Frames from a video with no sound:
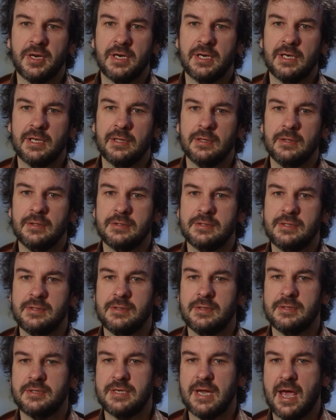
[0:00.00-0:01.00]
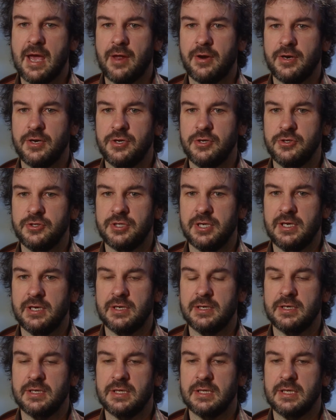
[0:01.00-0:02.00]
a little town in New
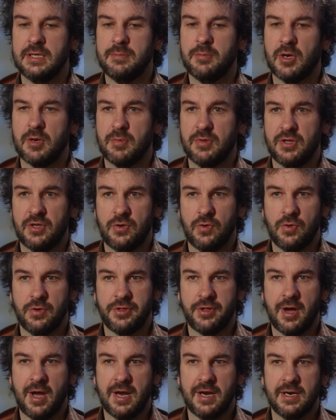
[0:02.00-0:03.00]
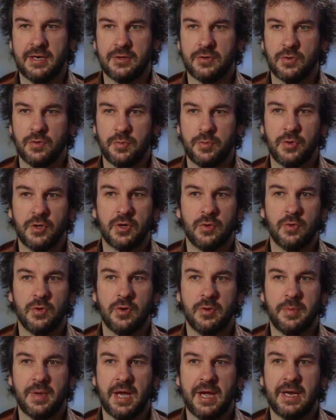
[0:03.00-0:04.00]
Zealand at the bottom of the North Island called
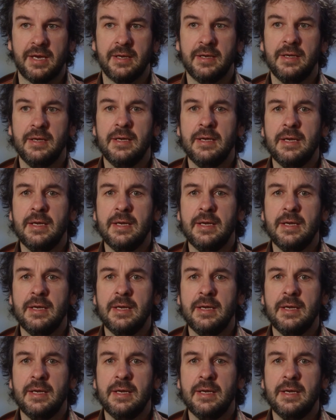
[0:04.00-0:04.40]
Pukerua Bay.